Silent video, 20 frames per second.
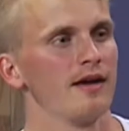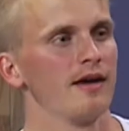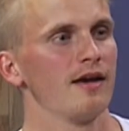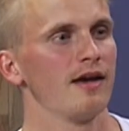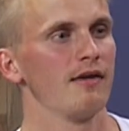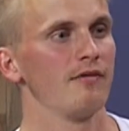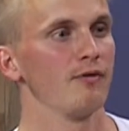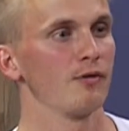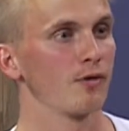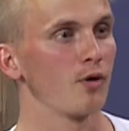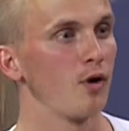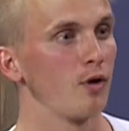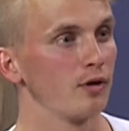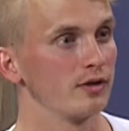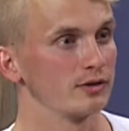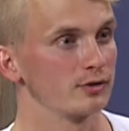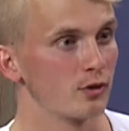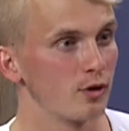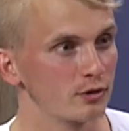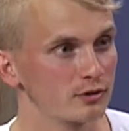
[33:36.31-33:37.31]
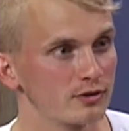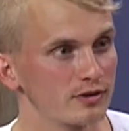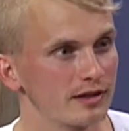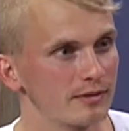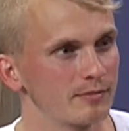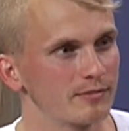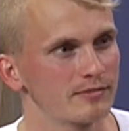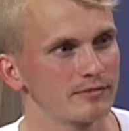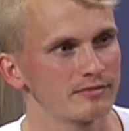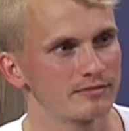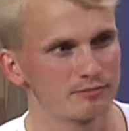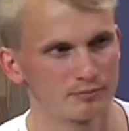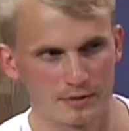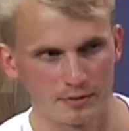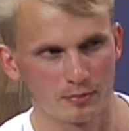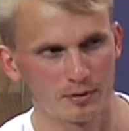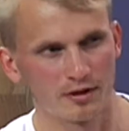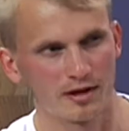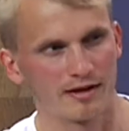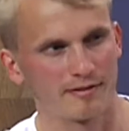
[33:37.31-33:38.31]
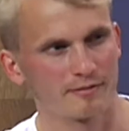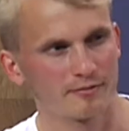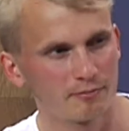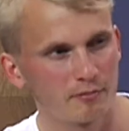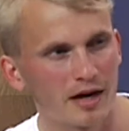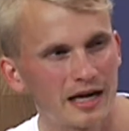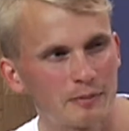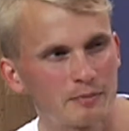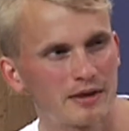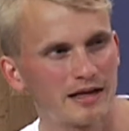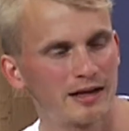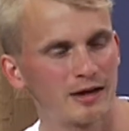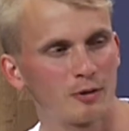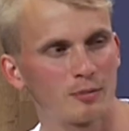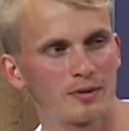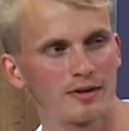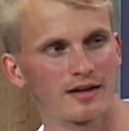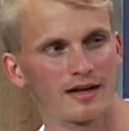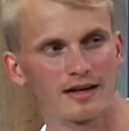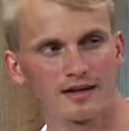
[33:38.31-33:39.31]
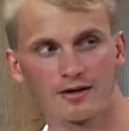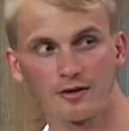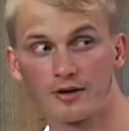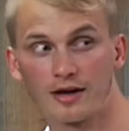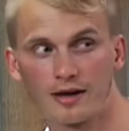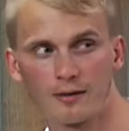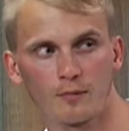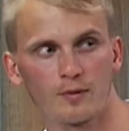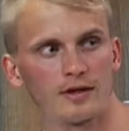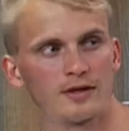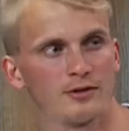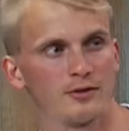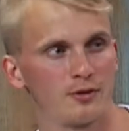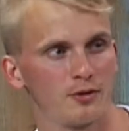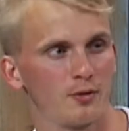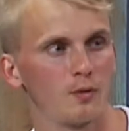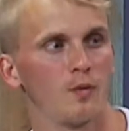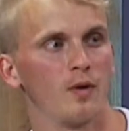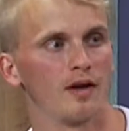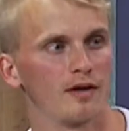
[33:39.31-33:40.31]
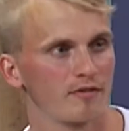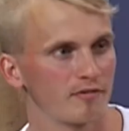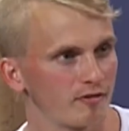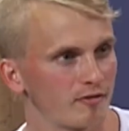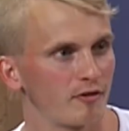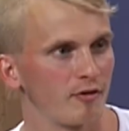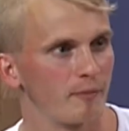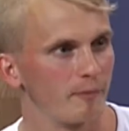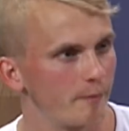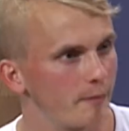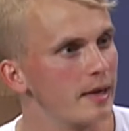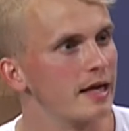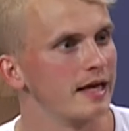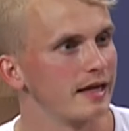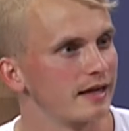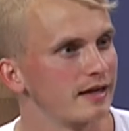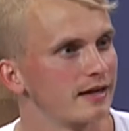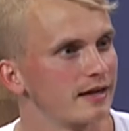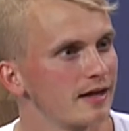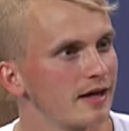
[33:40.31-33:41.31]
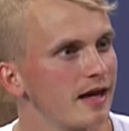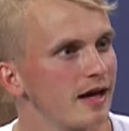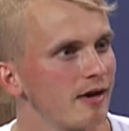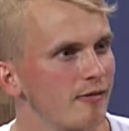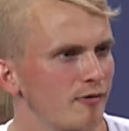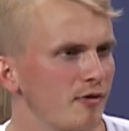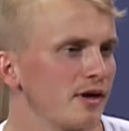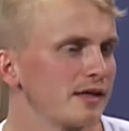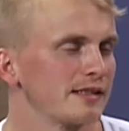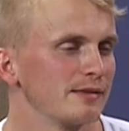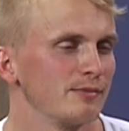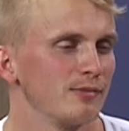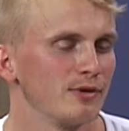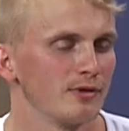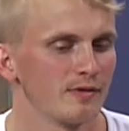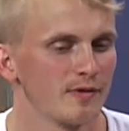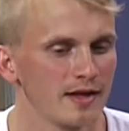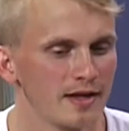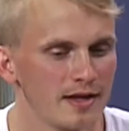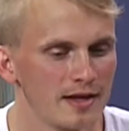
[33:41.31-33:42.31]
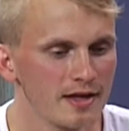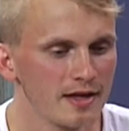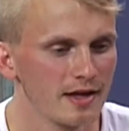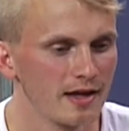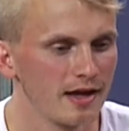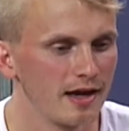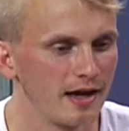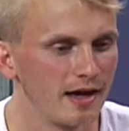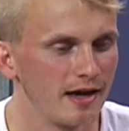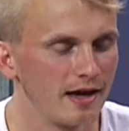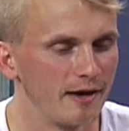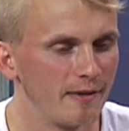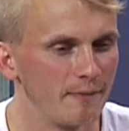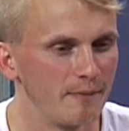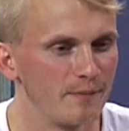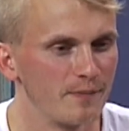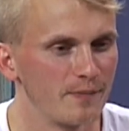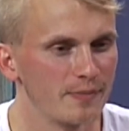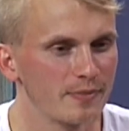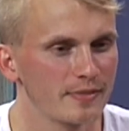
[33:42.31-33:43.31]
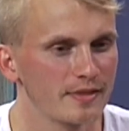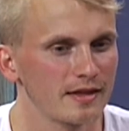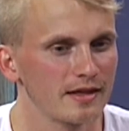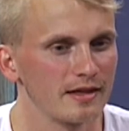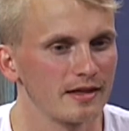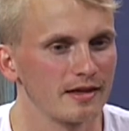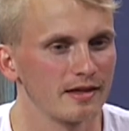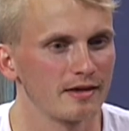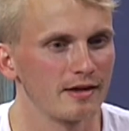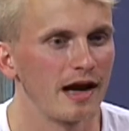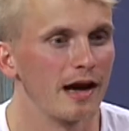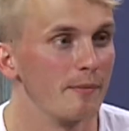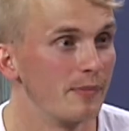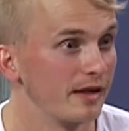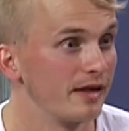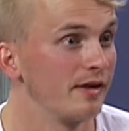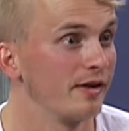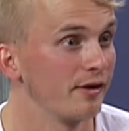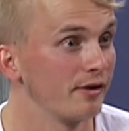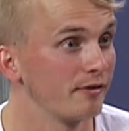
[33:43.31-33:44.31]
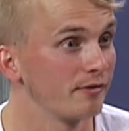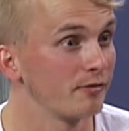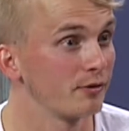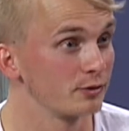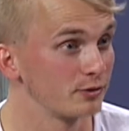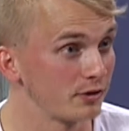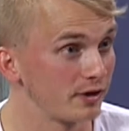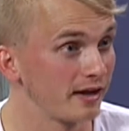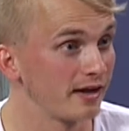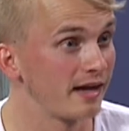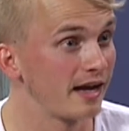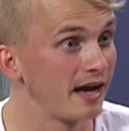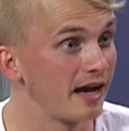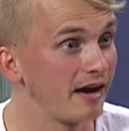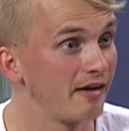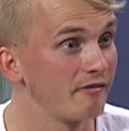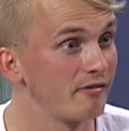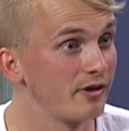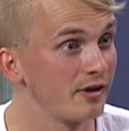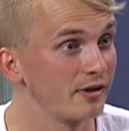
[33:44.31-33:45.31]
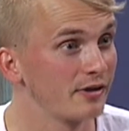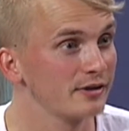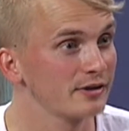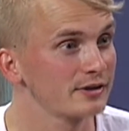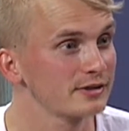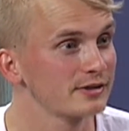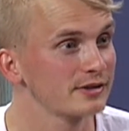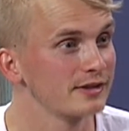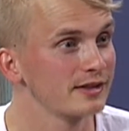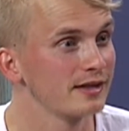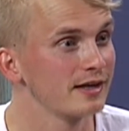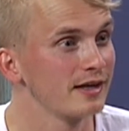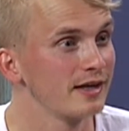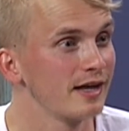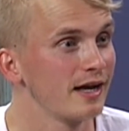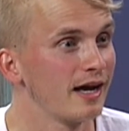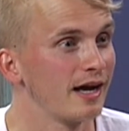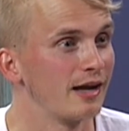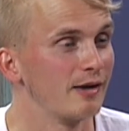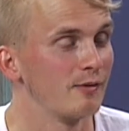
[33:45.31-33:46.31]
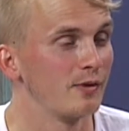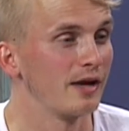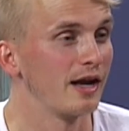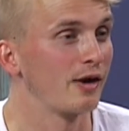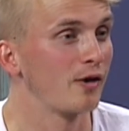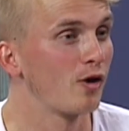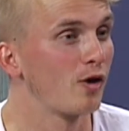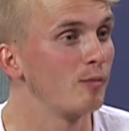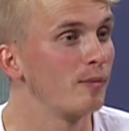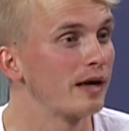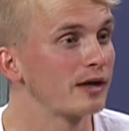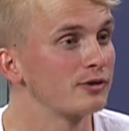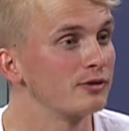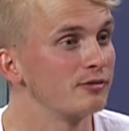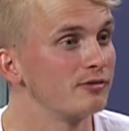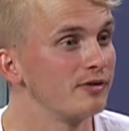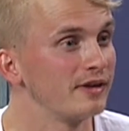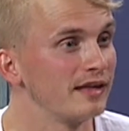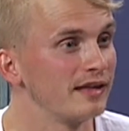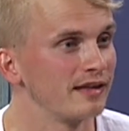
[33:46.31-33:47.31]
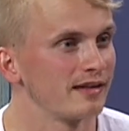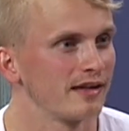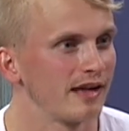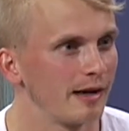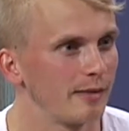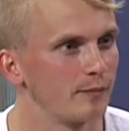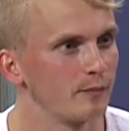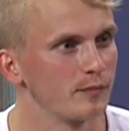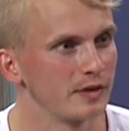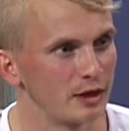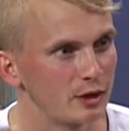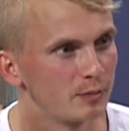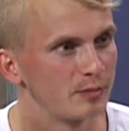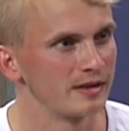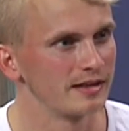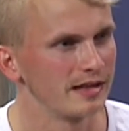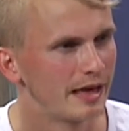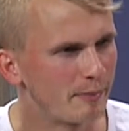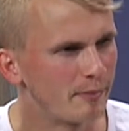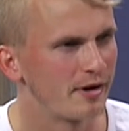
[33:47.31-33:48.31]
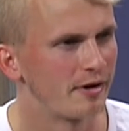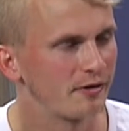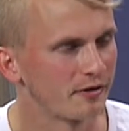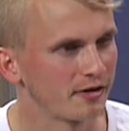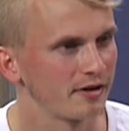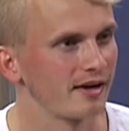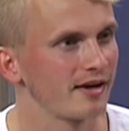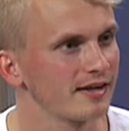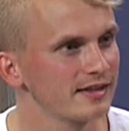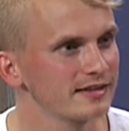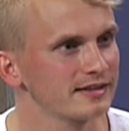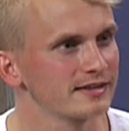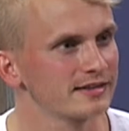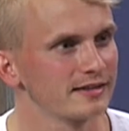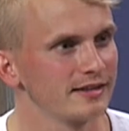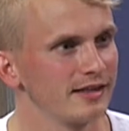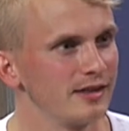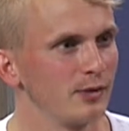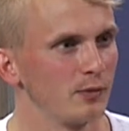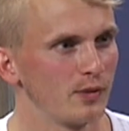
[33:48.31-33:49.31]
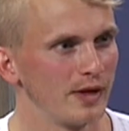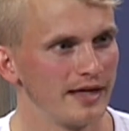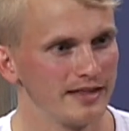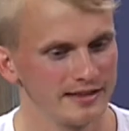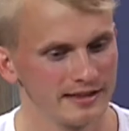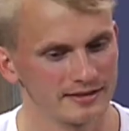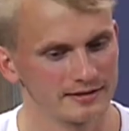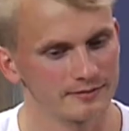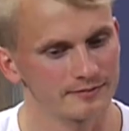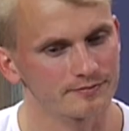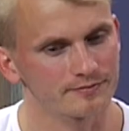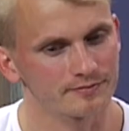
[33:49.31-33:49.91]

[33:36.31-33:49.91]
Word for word: if you go and talk to them, people are might be a little bit like, okay, what do you want from me? Mm -hmm. For example, um, I've been here for three and a half years. And when I go back to Finland, I'm a little bit Americanized in a way that